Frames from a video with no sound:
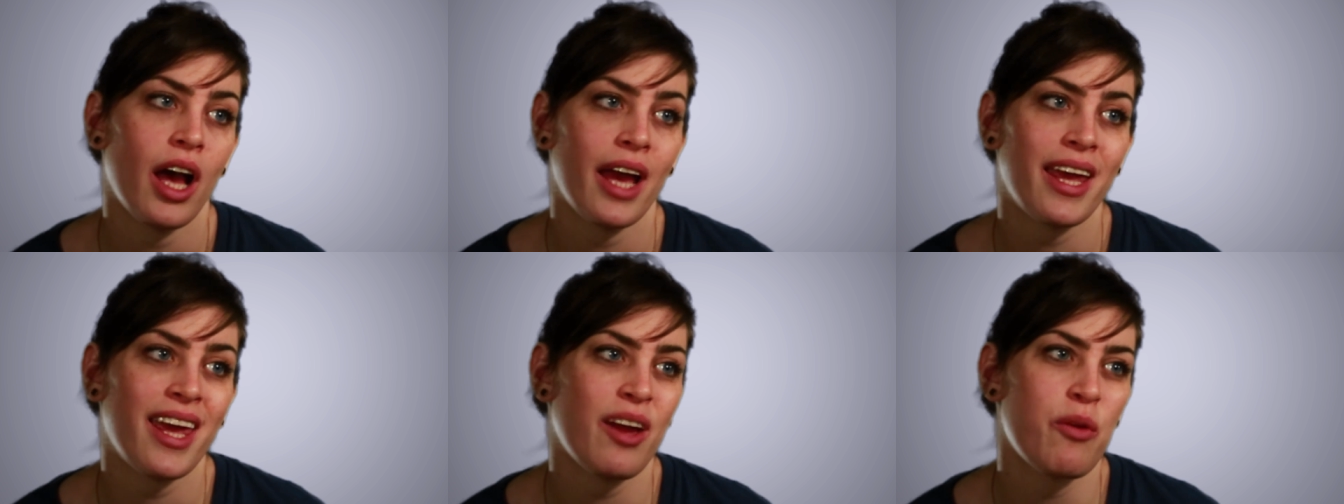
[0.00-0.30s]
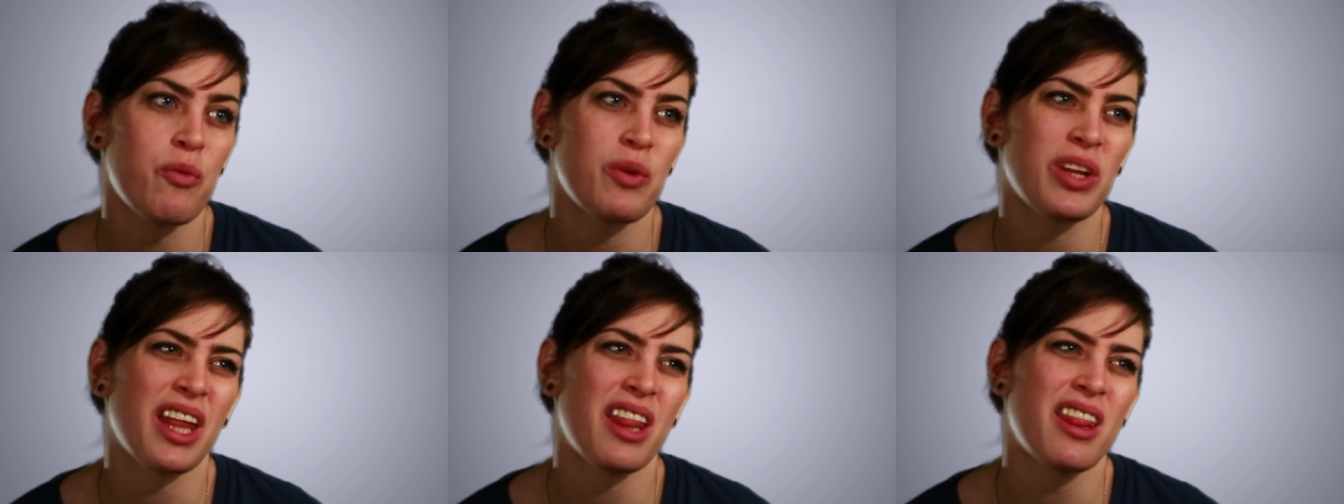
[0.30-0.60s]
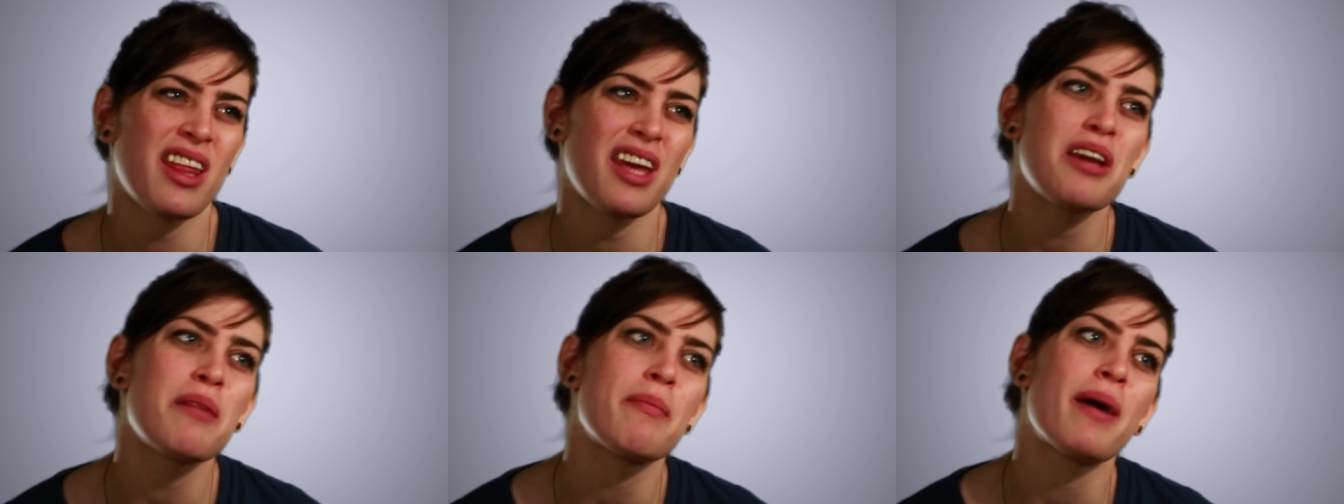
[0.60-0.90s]
I can't really
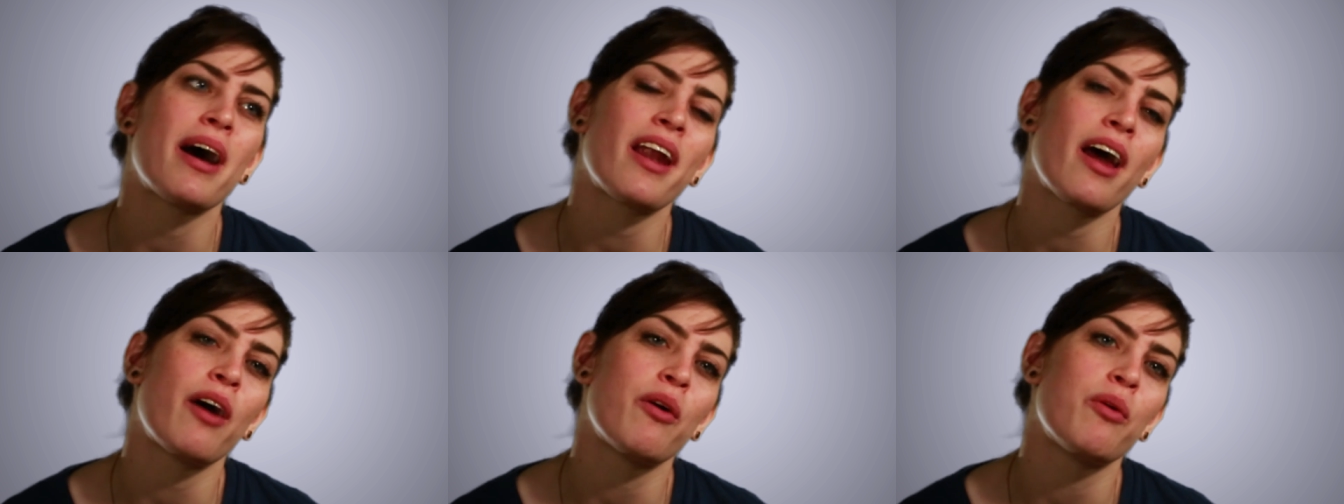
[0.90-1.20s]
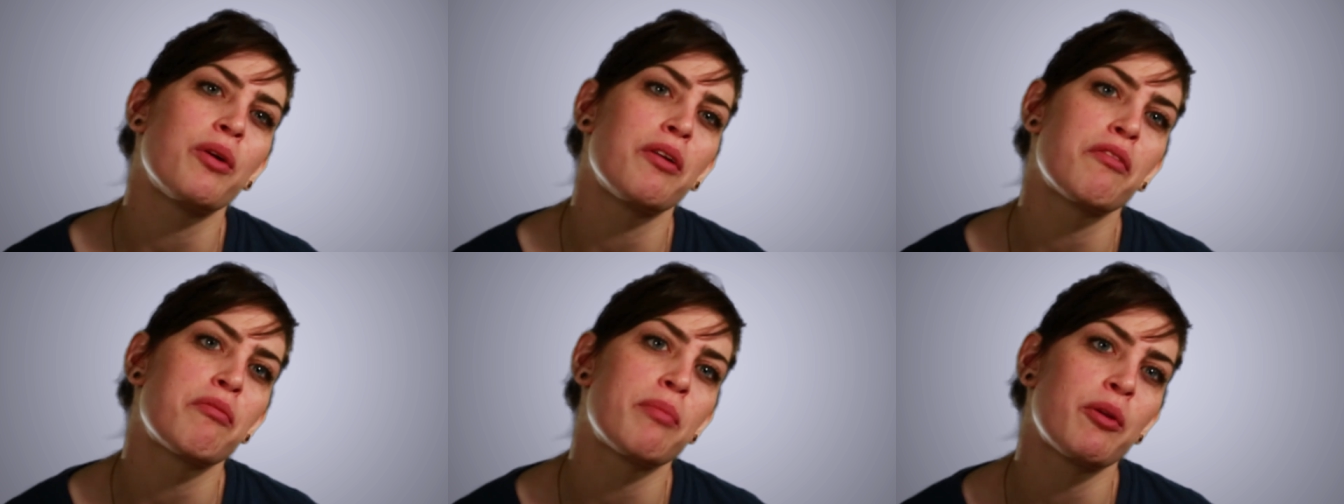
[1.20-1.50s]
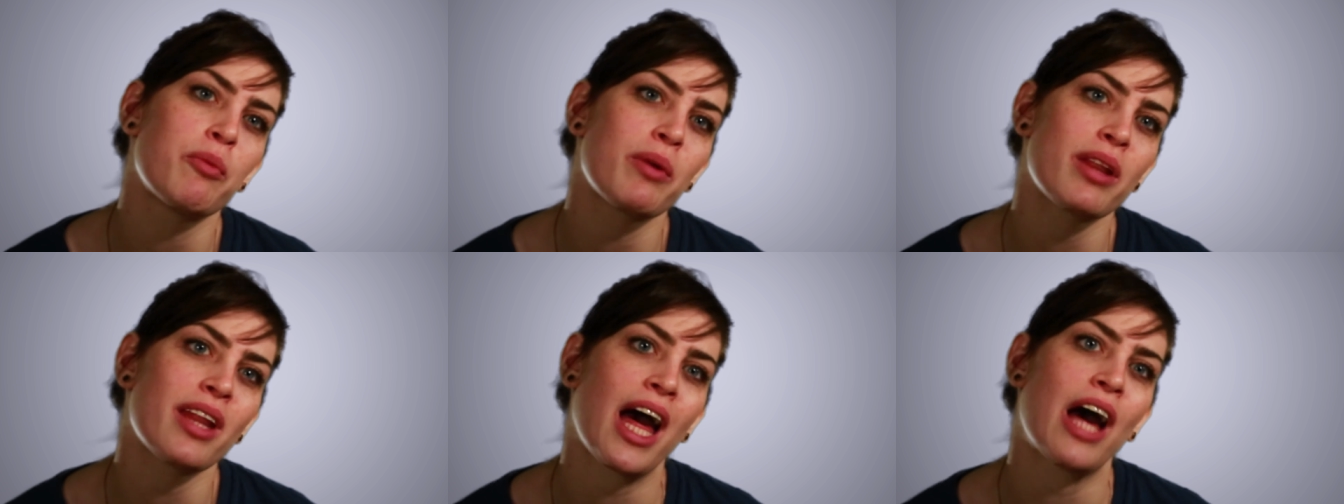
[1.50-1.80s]
think about how it would have
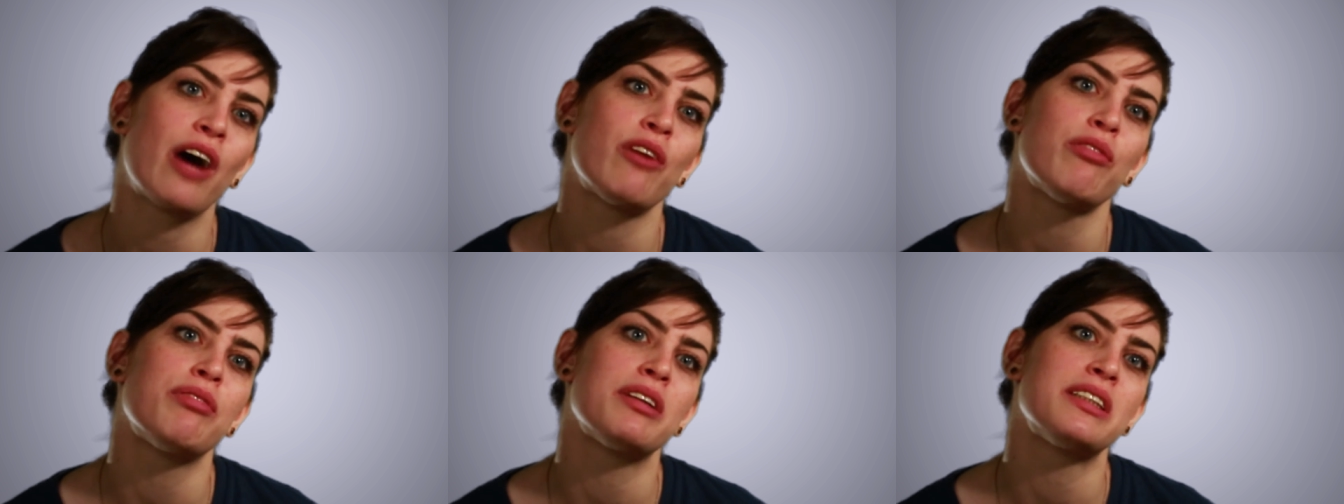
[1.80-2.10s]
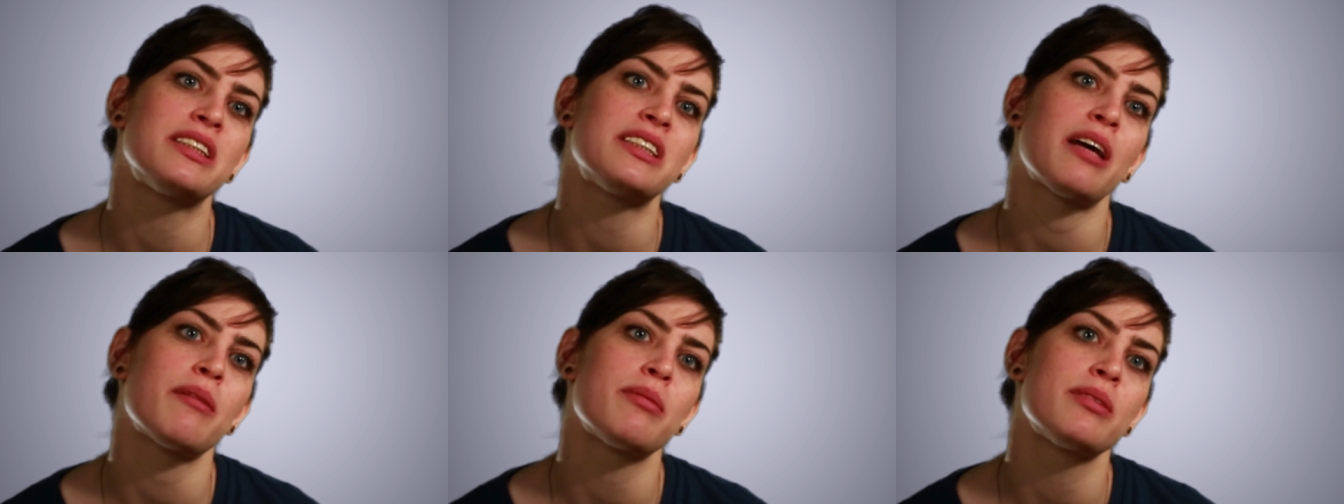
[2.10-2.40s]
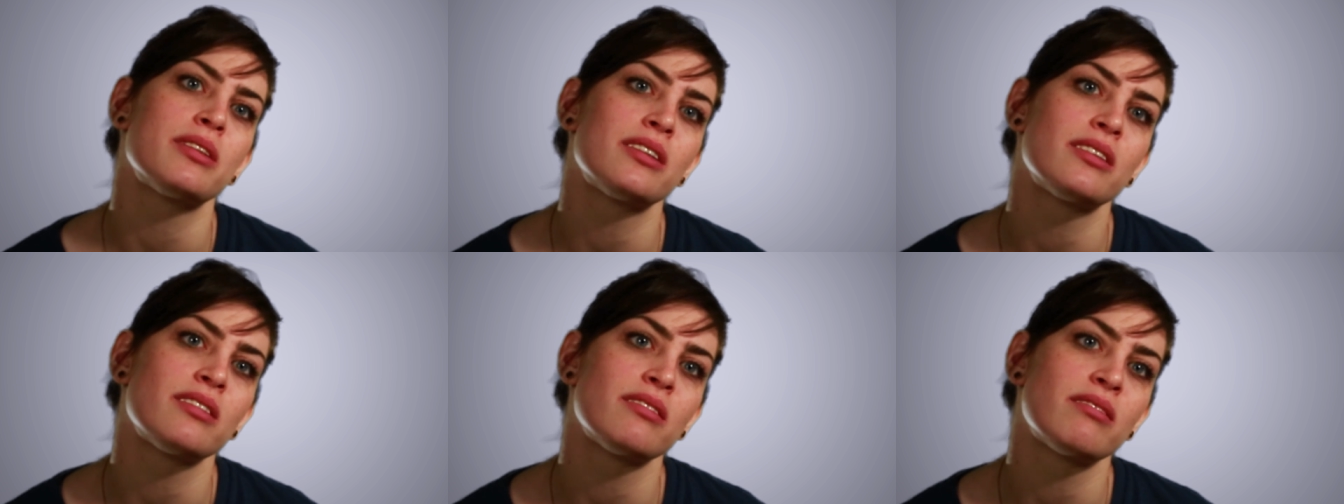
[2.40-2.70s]
been without
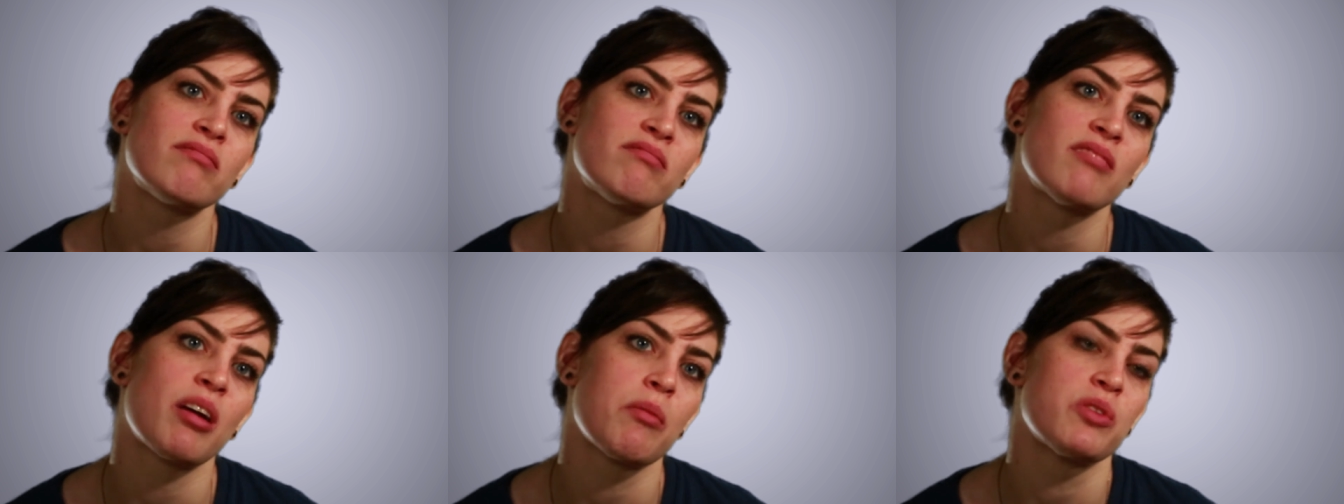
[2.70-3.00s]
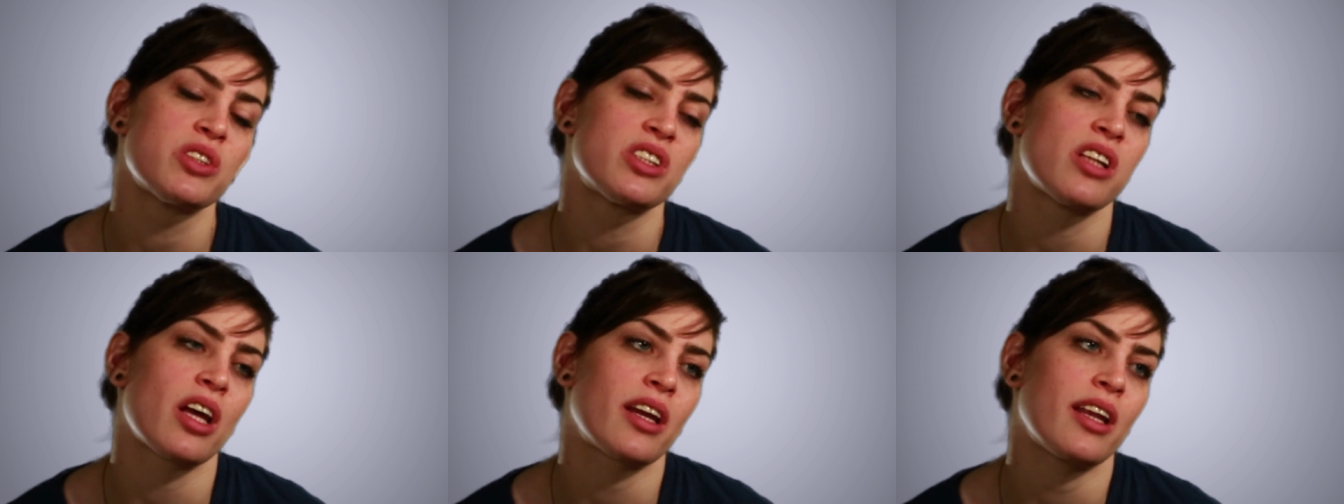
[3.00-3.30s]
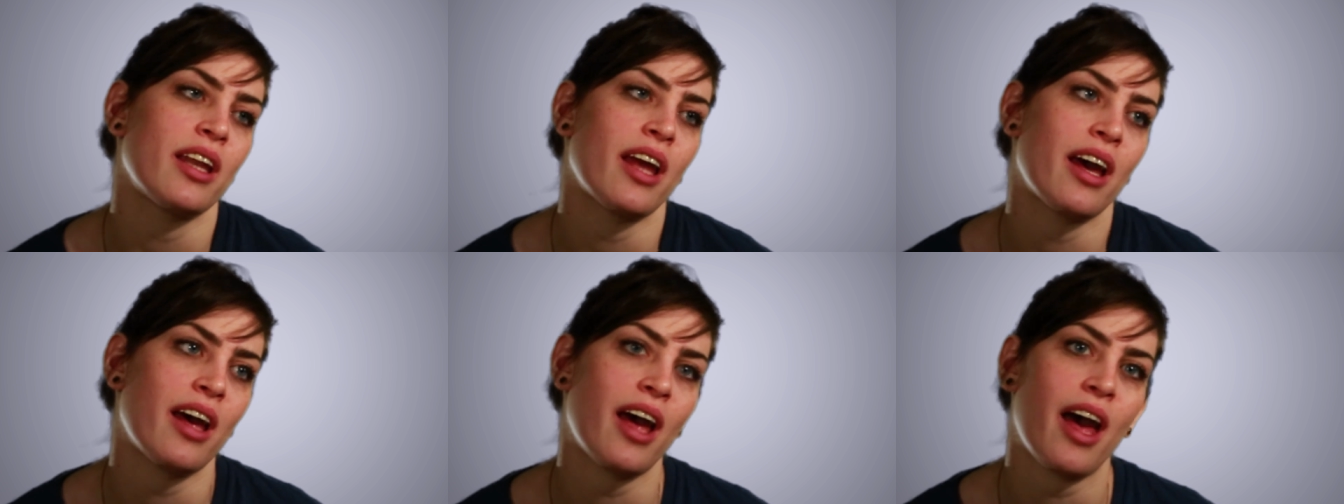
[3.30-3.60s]
footsteps. I am just lucky
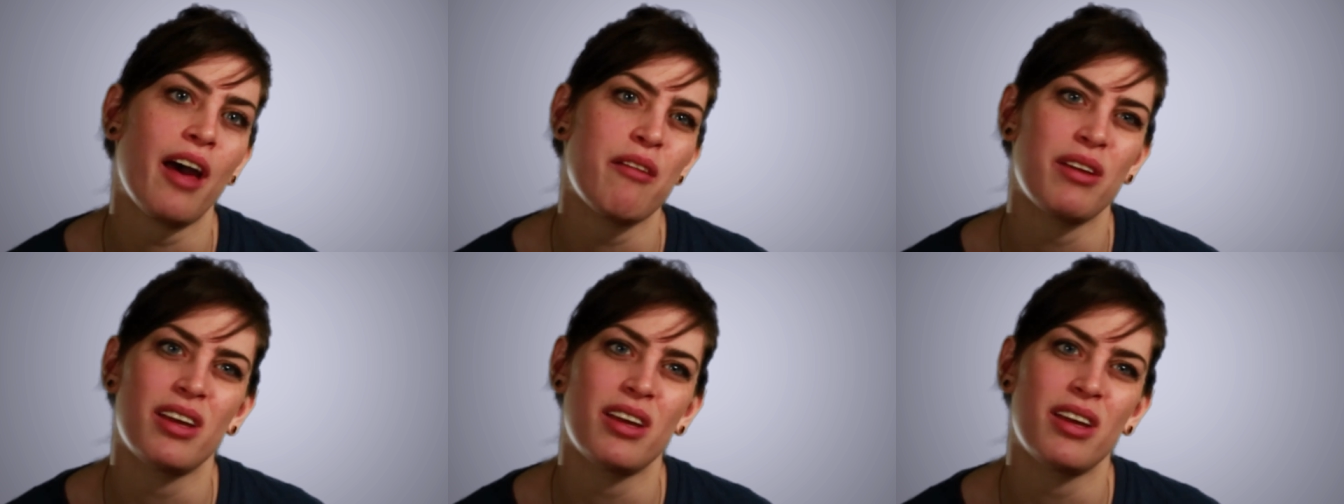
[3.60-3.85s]
that I have